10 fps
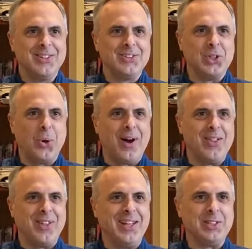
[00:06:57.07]
So I
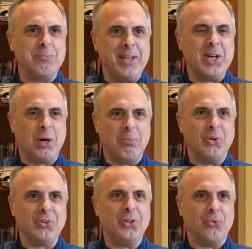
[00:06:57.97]
think it's be
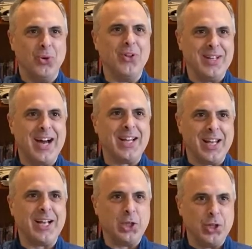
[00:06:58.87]
humble. You're really not
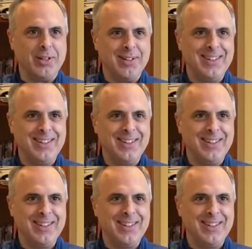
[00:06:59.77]
that good.